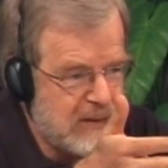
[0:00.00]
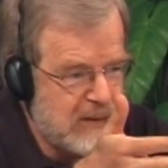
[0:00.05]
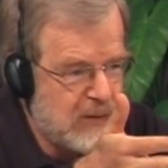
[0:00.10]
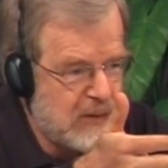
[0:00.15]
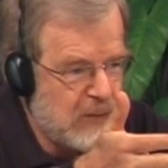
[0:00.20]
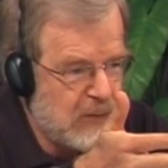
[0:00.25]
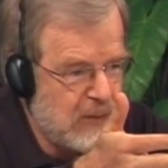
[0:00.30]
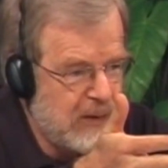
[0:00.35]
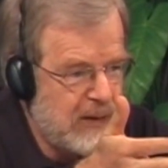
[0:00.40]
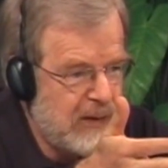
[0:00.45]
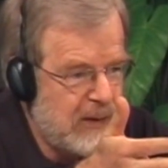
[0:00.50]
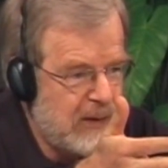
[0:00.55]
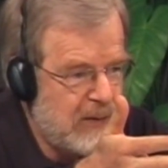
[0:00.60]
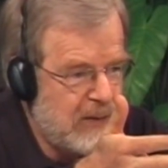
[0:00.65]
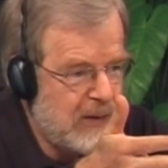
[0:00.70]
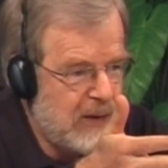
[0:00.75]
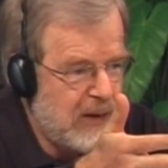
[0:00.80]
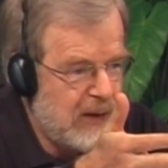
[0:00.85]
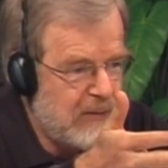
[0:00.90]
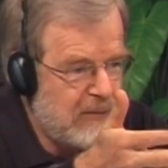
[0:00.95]
story that you
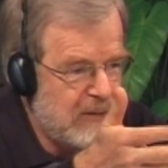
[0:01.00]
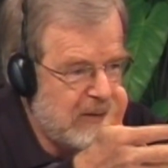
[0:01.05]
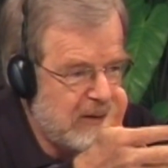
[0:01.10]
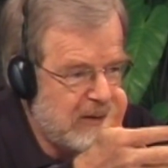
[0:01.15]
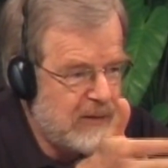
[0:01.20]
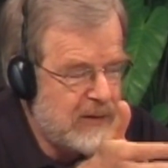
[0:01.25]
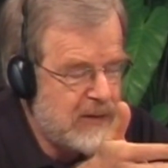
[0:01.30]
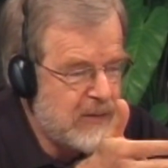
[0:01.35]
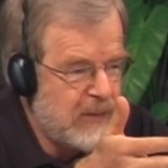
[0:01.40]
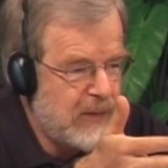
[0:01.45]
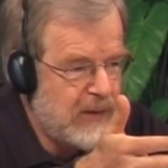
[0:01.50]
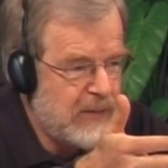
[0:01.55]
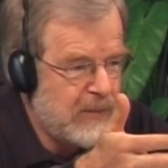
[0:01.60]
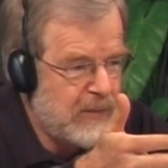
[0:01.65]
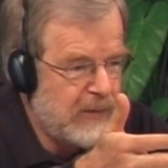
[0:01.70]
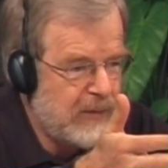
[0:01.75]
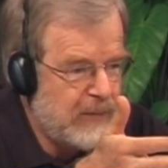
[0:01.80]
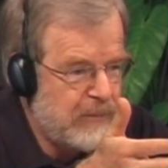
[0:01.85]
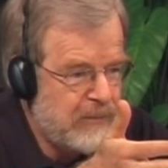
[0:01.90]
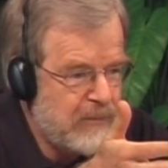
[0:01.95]
gave of these
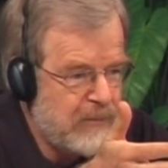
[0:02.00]
people,